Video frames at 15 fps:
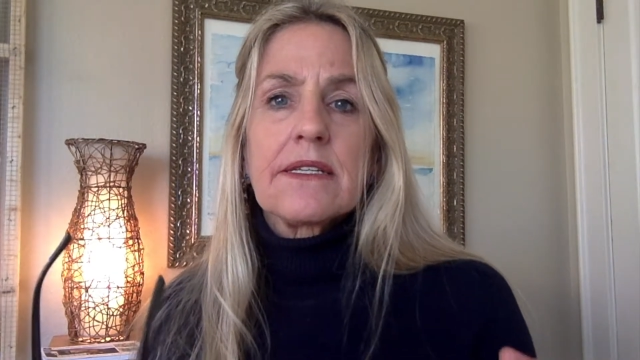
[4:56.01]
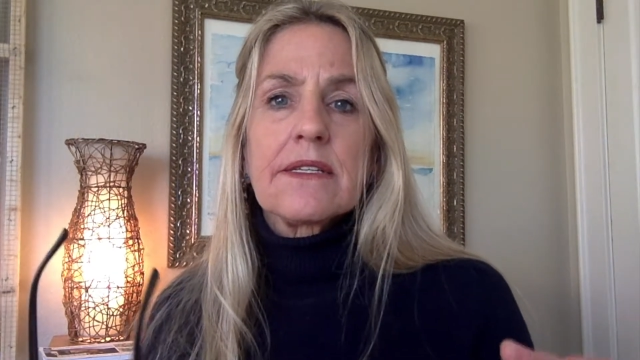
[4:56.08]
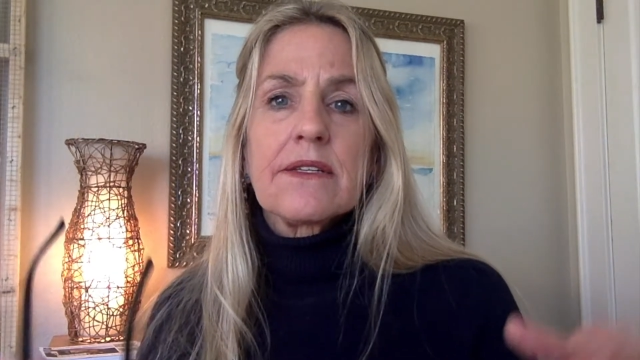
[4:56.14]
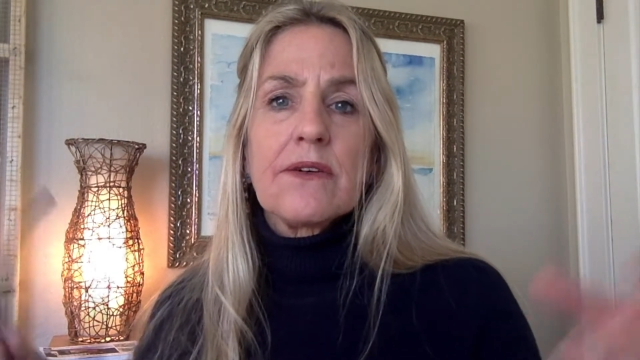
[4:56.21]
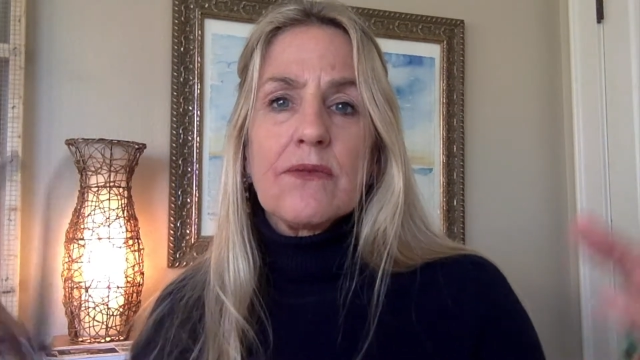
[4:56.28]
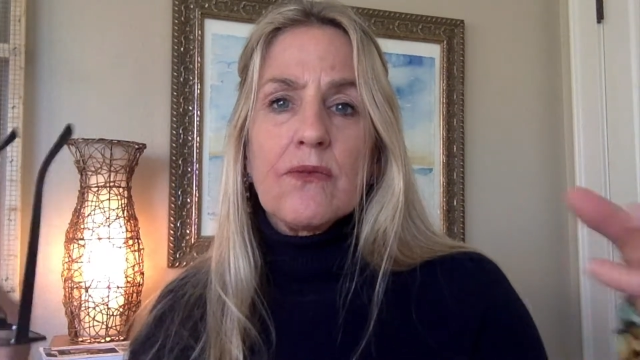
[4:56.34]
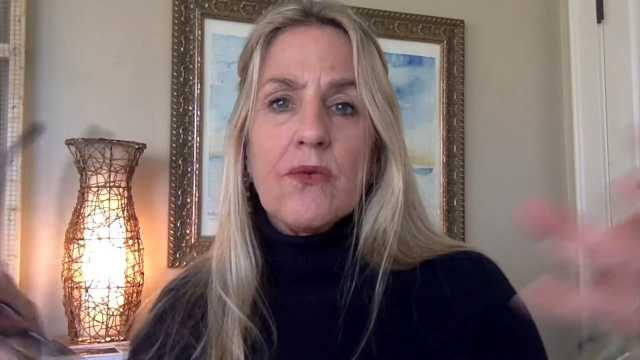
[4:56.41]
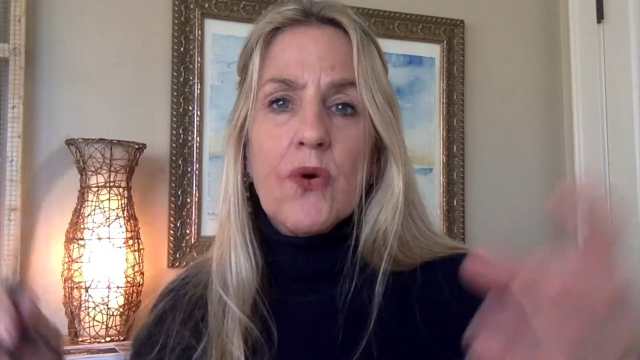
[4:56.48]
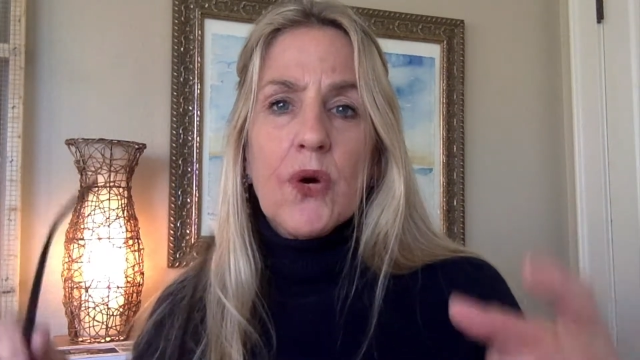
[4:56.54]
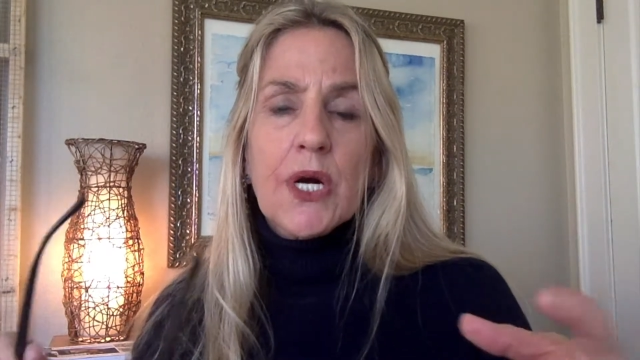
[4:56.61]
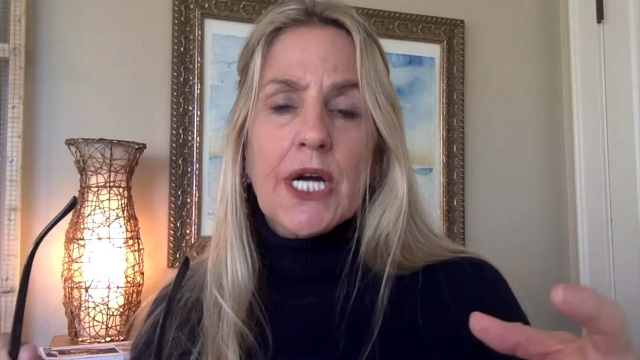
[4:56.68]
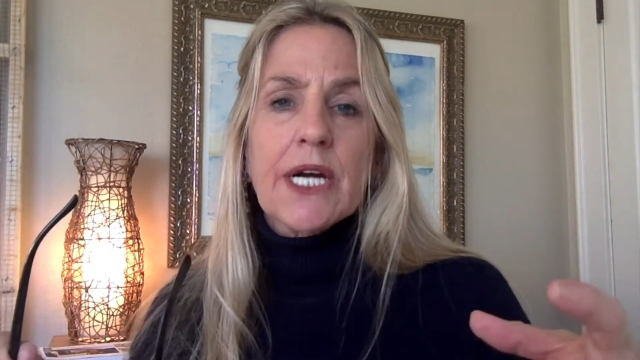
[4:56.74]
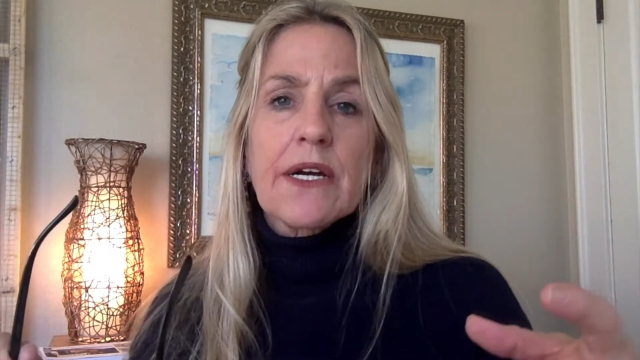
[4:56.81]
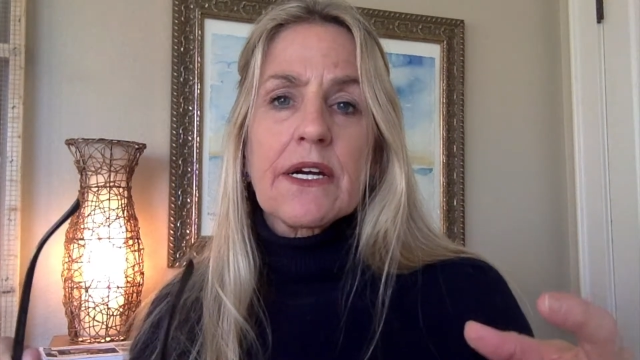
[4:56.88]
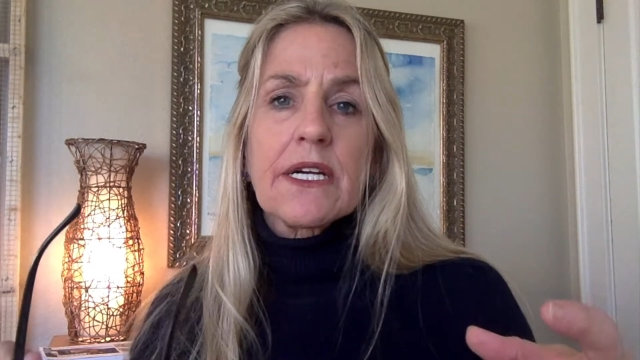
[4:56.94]
the
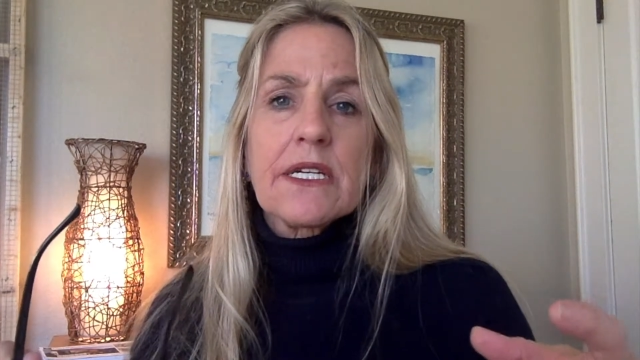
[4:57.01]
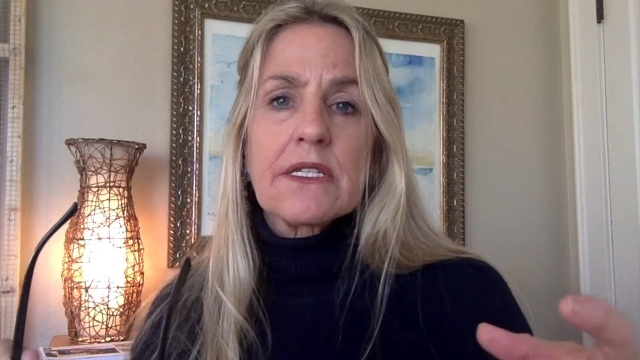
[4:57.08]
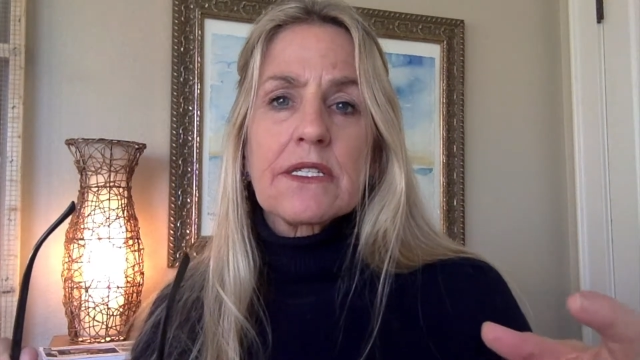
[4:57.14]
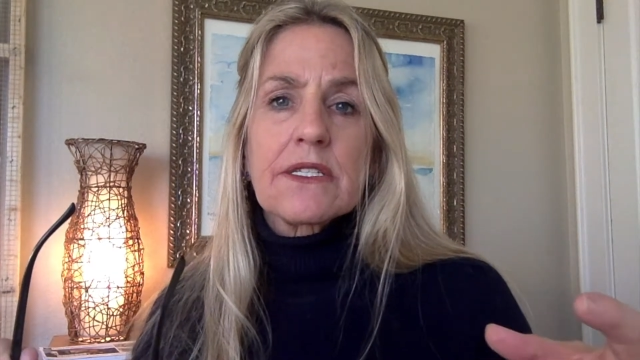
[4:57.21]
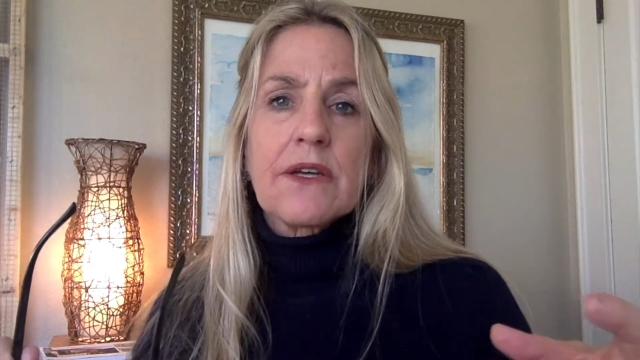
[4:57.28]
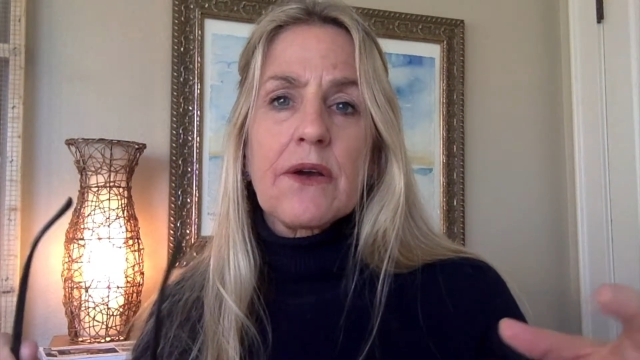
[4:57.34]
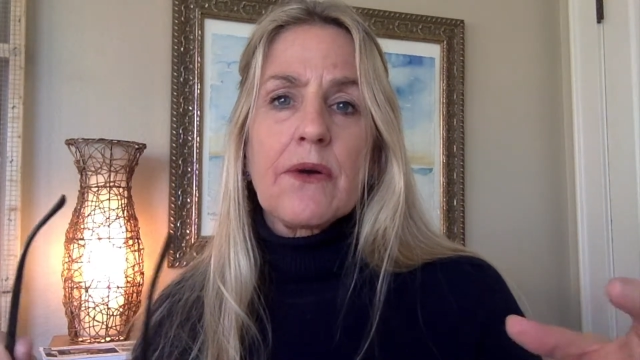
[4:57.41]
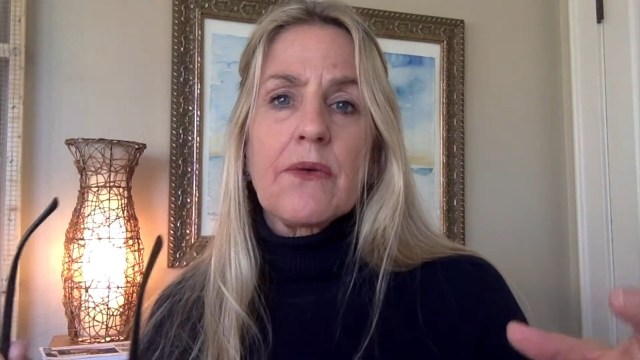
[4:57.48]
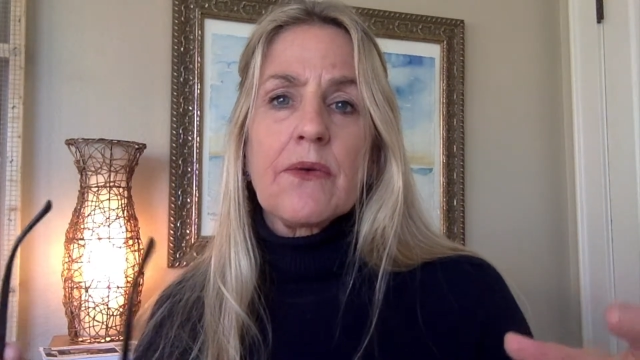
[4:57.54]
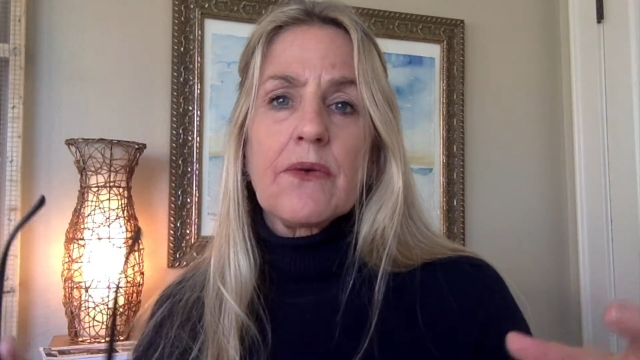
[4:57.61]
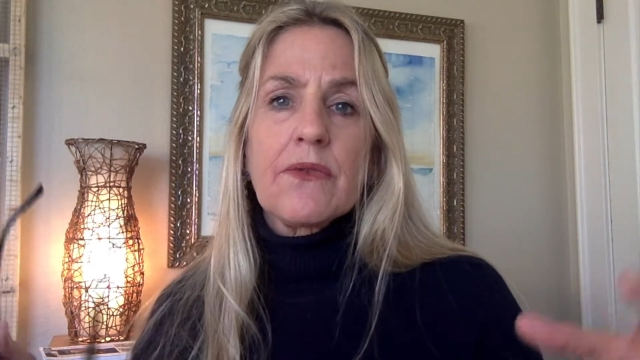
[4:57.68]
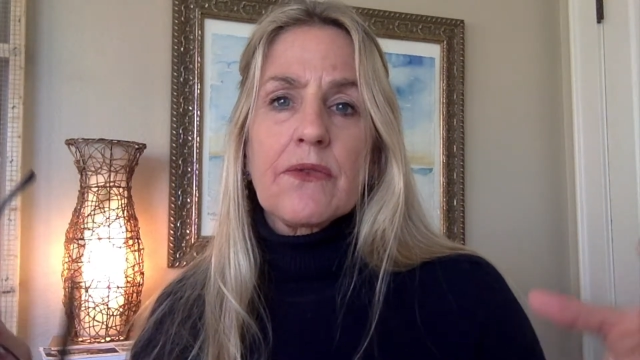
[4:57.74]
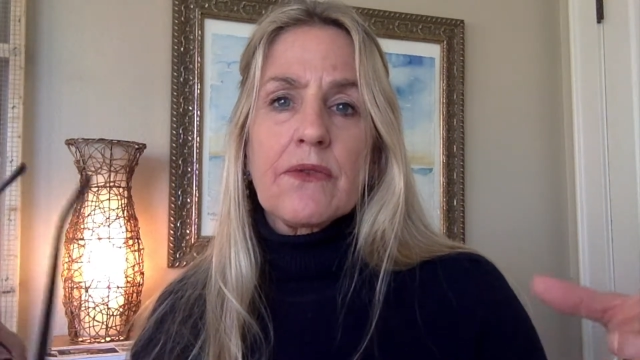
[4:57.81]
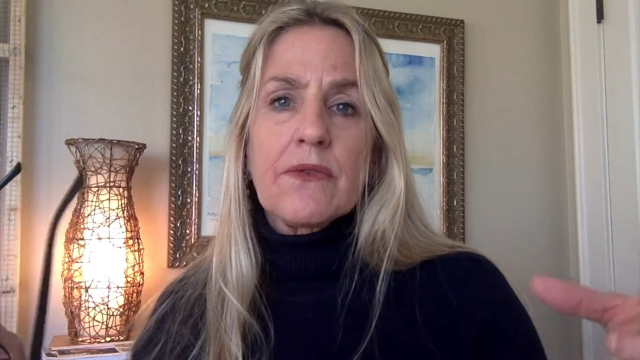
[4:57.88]
war. So